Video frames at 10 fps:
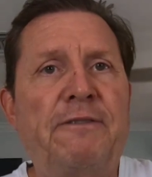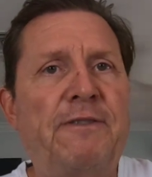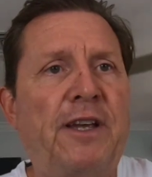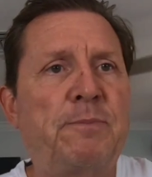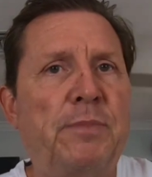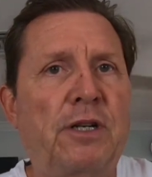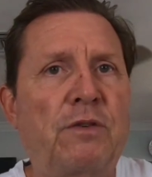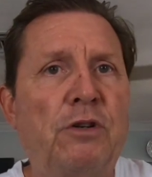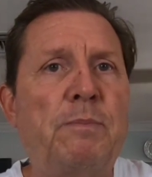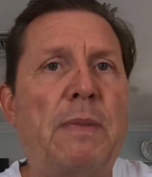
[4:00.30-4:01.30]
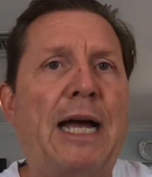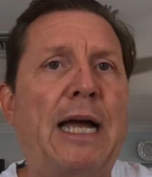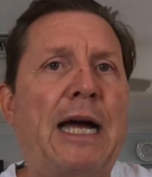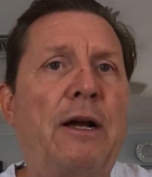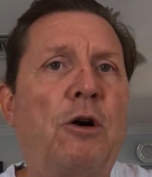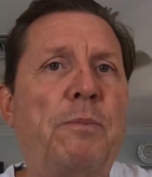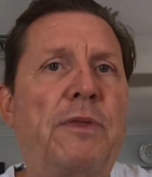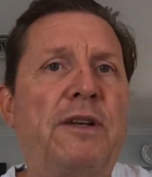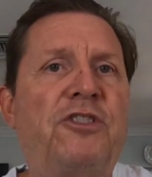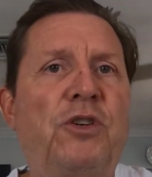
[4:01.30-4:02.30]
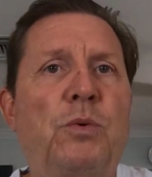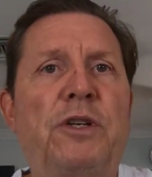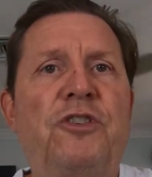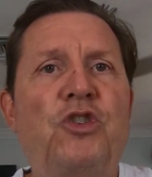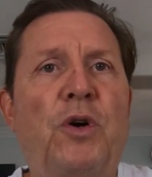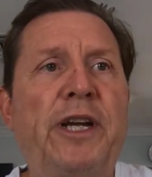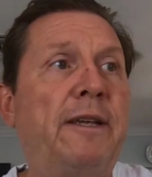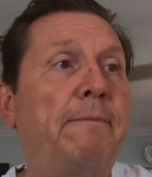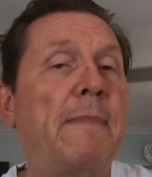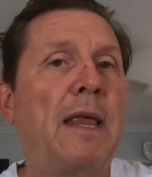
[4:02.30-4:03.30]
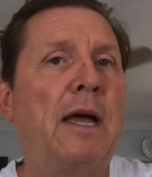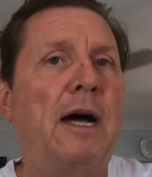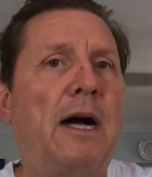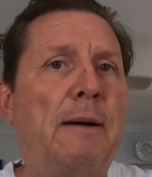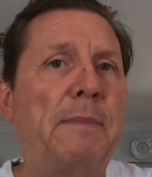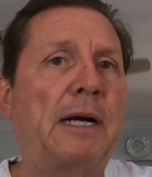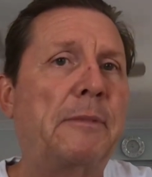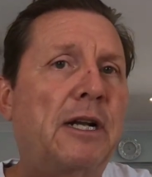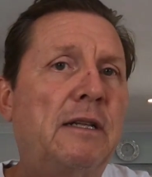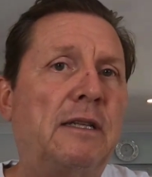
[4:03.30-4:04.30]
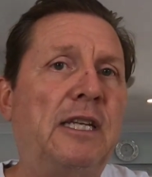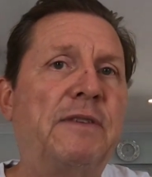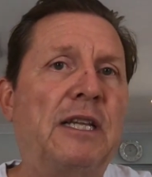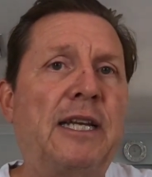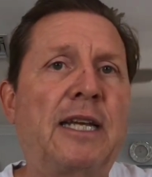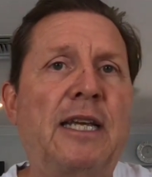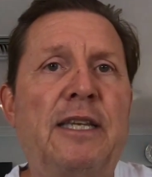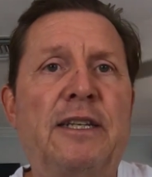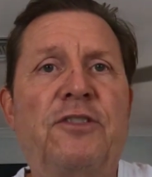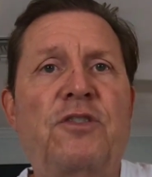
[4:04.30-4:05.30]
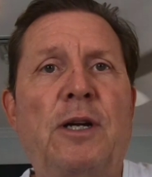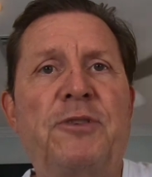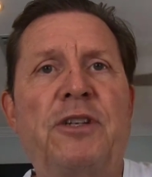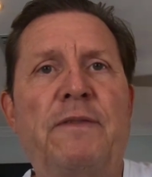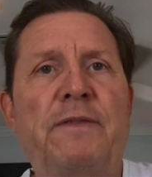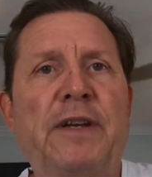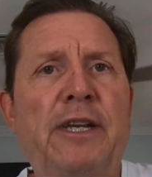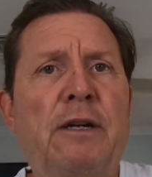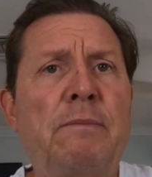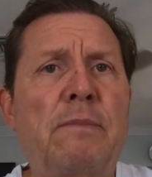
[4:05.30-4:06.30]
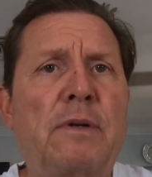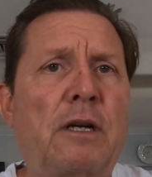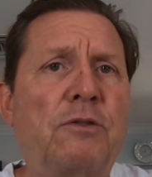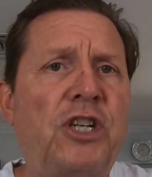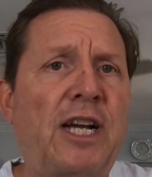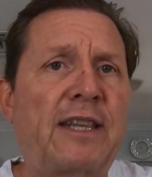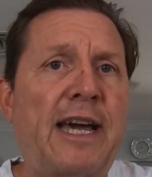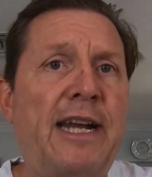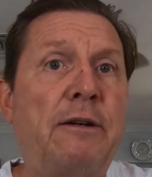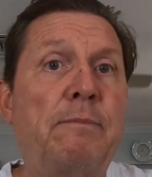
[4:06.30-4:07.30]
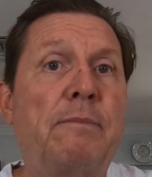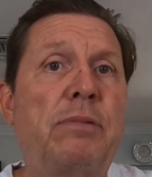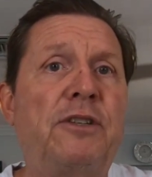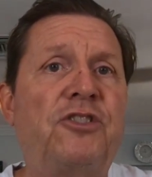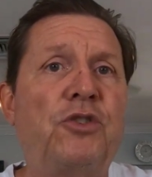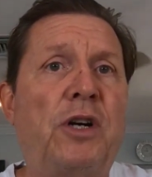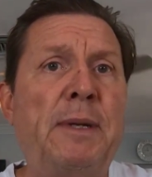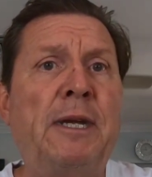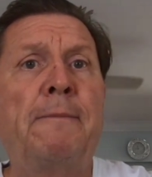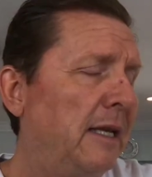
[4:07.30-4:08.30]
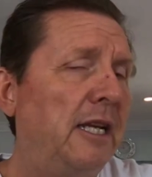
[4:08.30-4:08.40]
Facebook group. I hope that you would join it. I'm going to leave a link in the description of the video. Go check that out. Please join me.